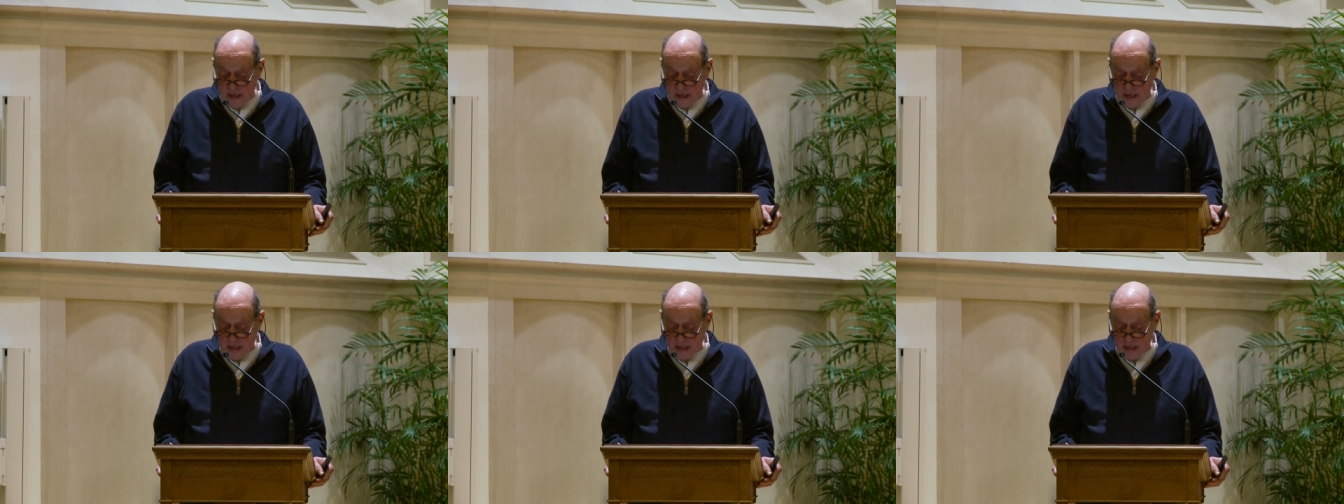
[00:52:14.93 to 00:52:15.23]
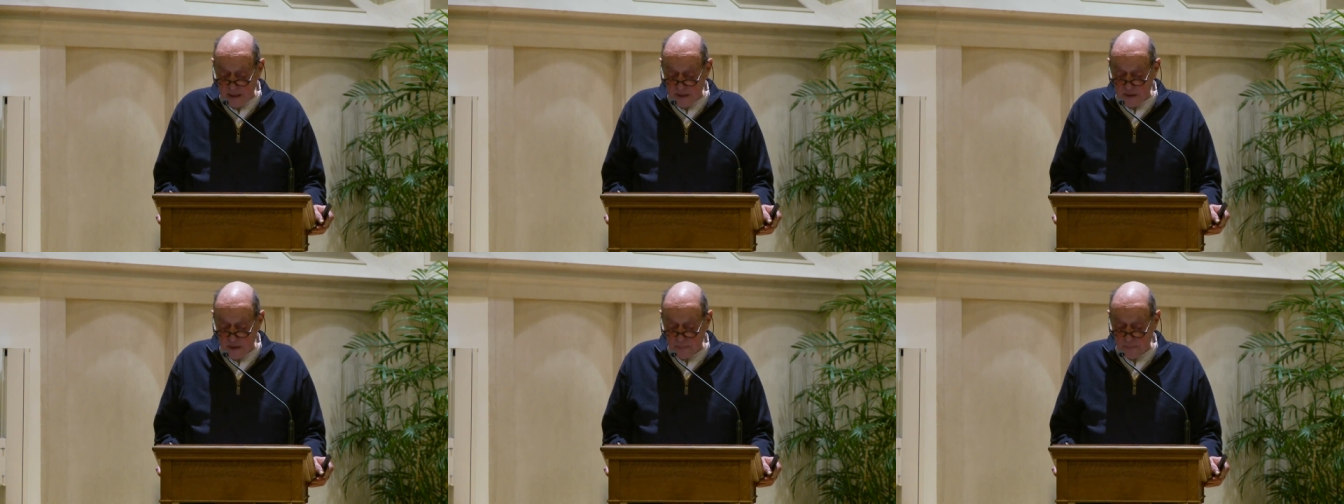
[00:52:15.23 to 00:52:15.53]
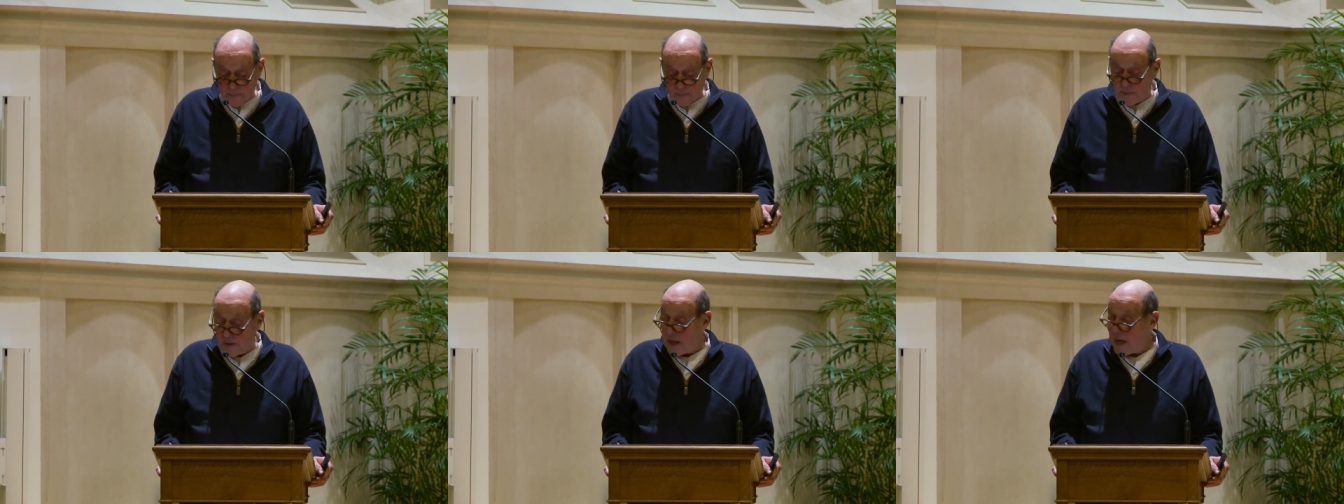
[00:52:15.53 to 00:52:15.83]
and the
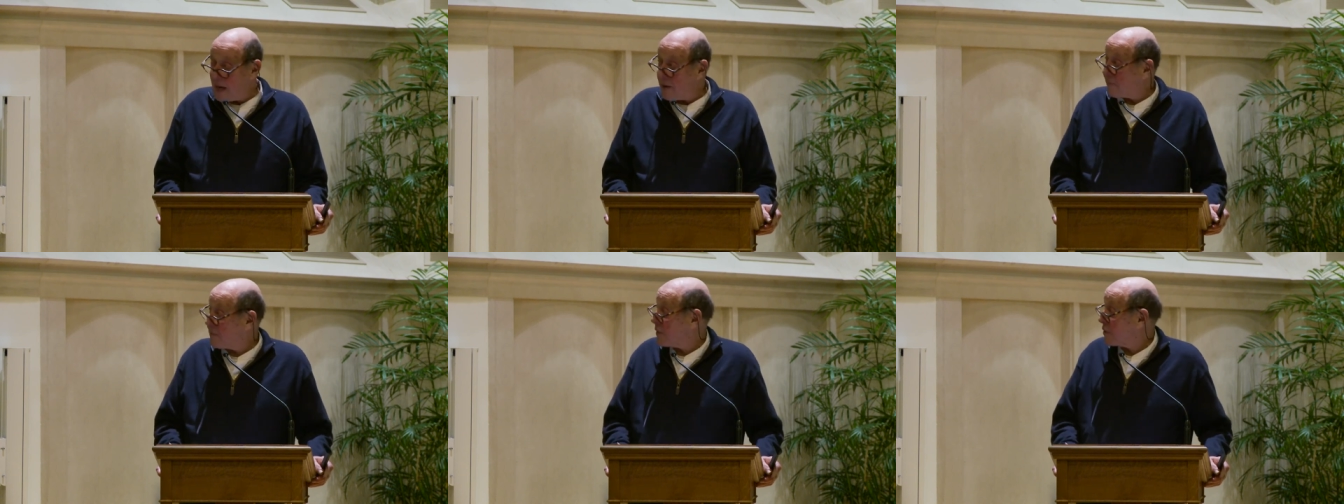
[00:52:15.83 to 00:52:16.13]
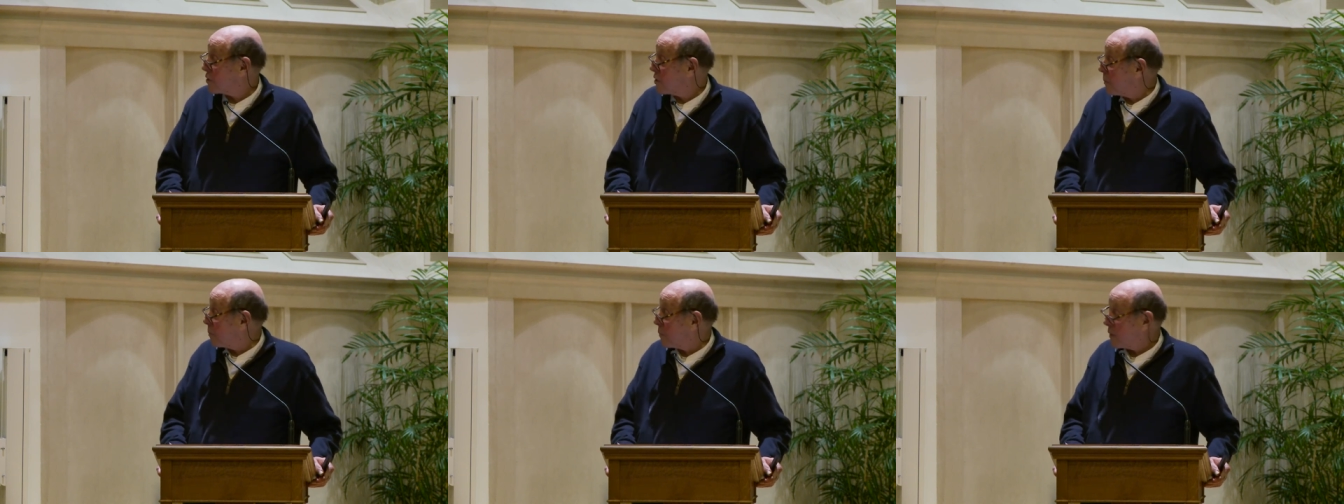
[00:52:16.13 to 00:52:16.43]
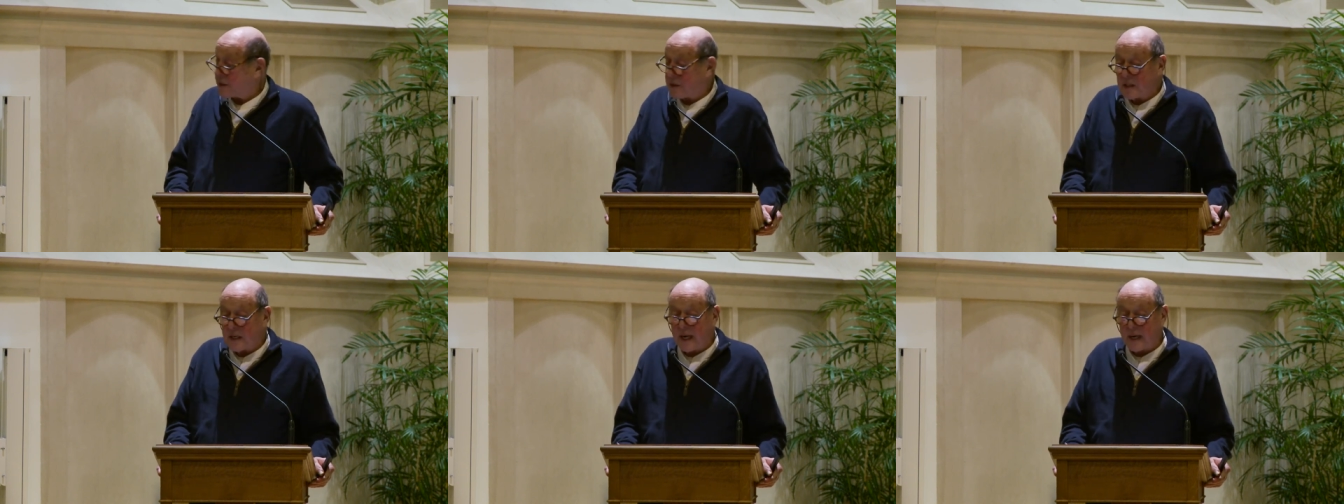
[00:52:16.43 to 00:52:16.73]
effort to
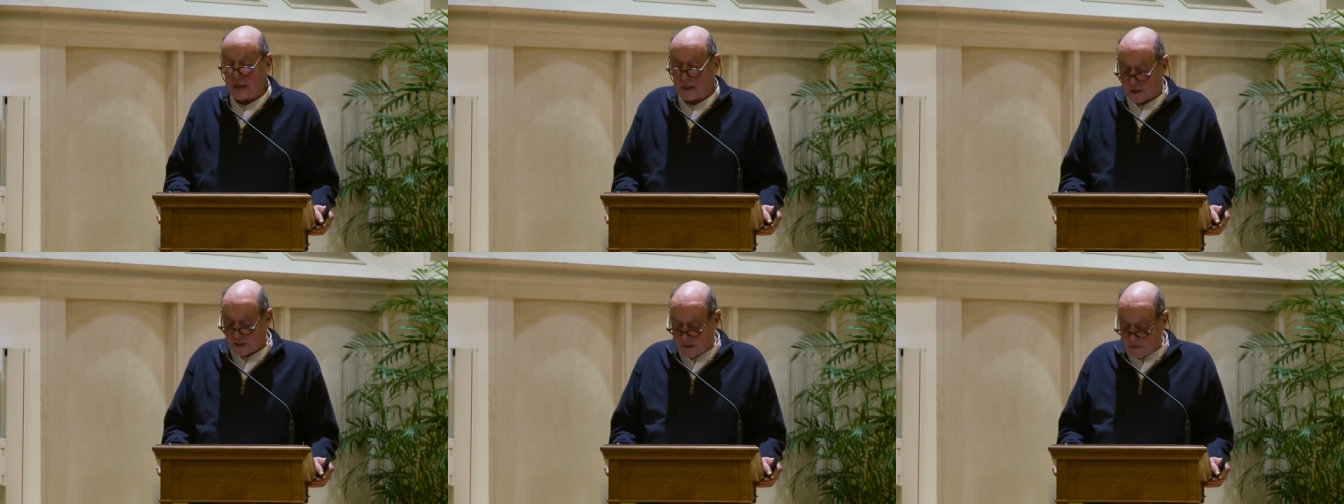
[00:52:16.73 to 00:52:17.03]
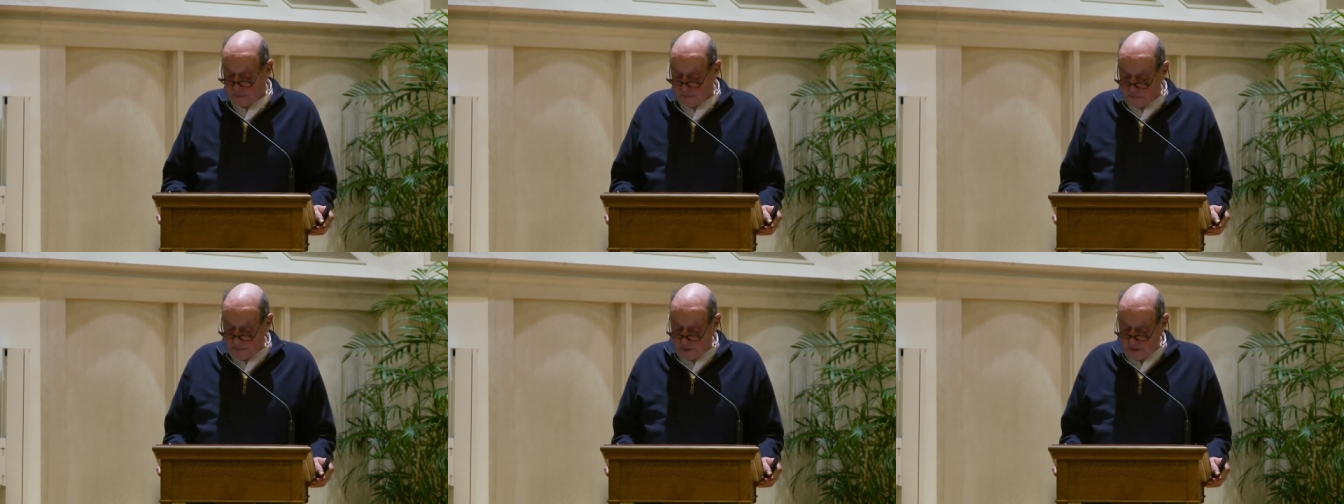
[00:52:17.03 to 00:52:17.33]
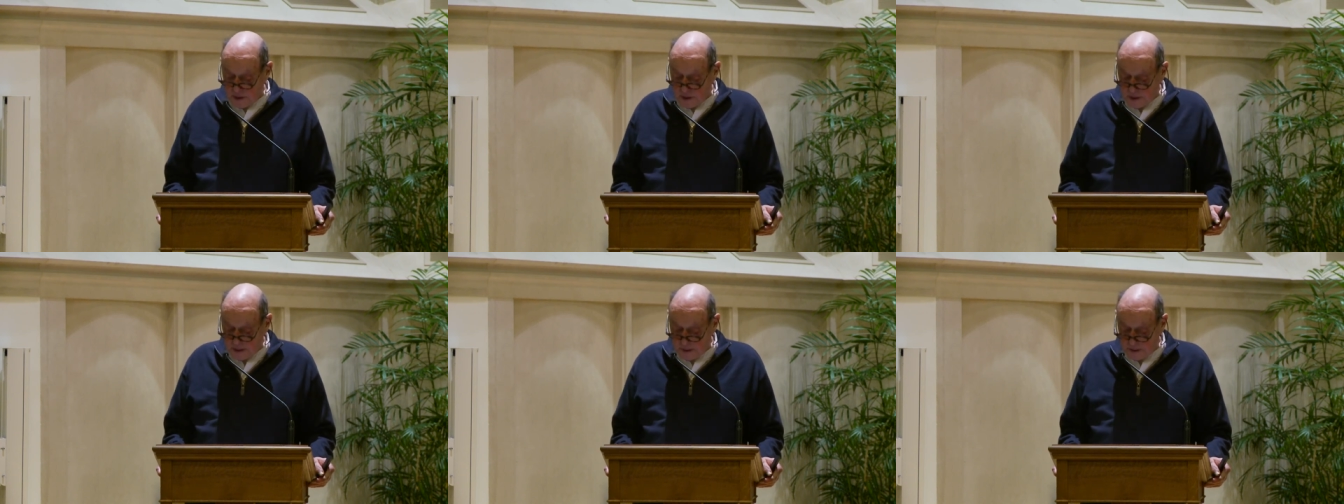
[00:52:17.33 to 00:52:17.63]
protect
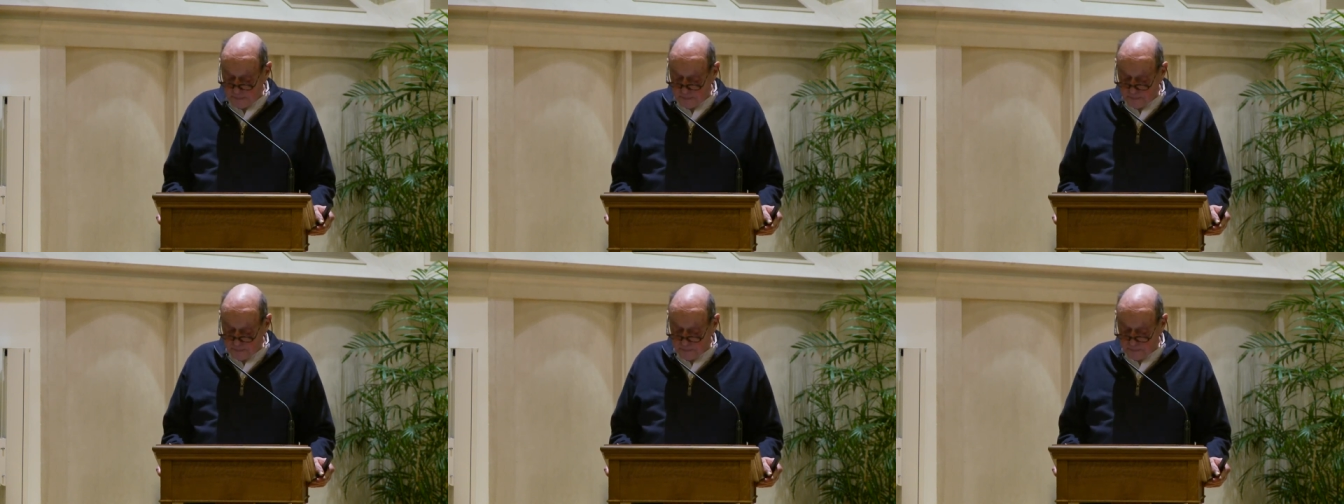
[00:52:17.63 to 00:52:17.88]
the